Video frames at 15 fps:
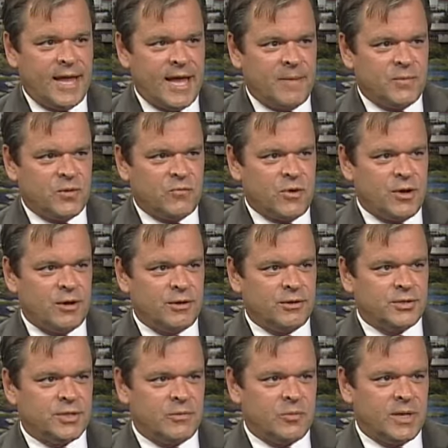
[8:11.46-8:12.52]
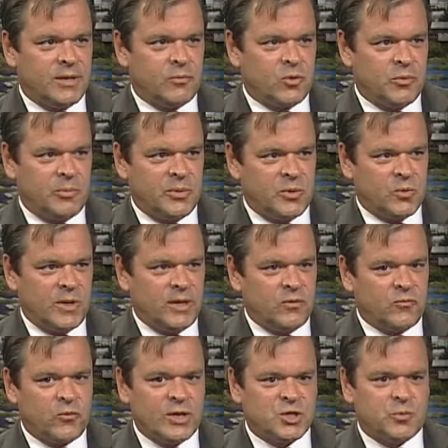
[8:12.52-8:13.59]
Hampton Roads and, and we're
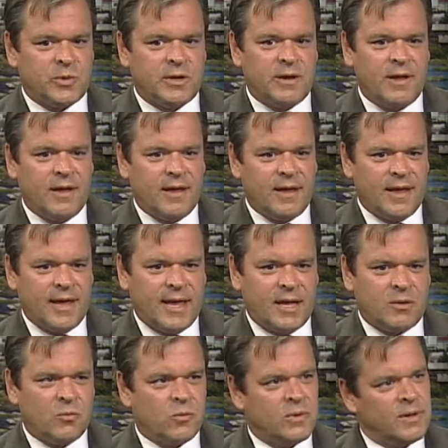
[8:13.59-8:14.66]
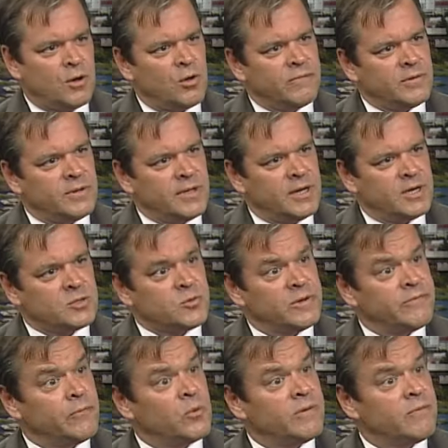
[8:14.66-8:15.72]
between Richmond. And we, over the years,
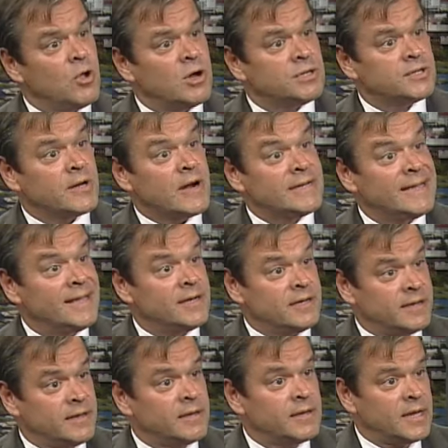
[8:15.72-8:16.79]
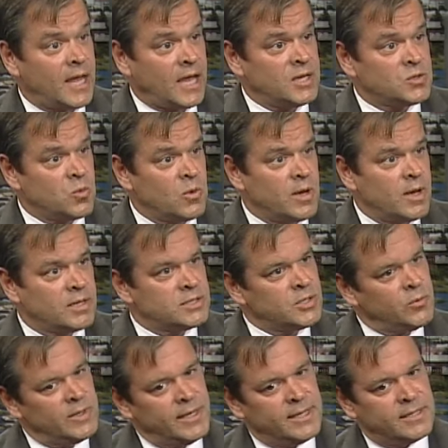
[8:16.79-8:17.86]
we've, we've lost our identity as well. So
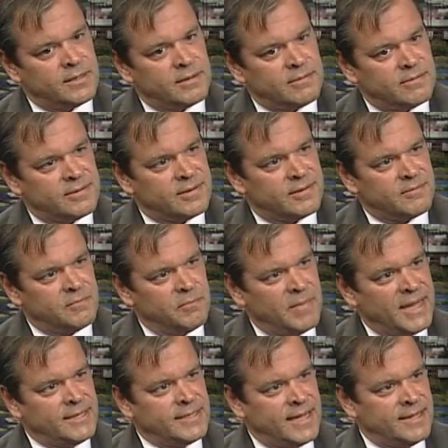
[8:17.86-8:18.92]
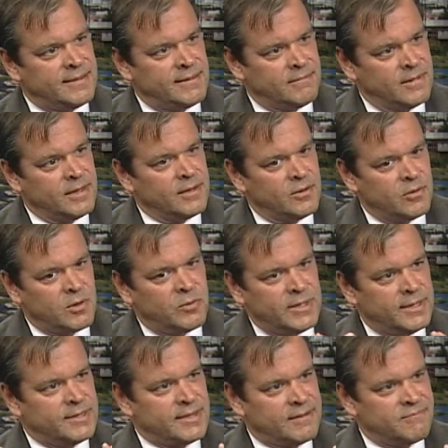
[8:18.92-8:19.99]
we need to, to maintain, well, we
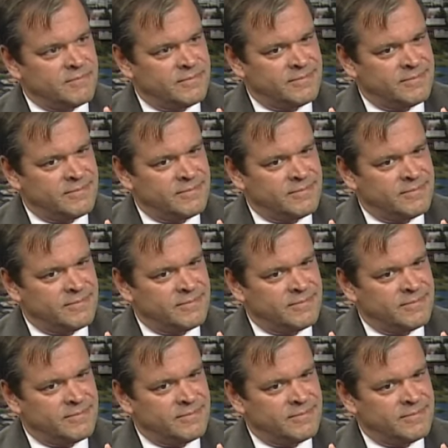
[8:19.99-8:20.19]
need to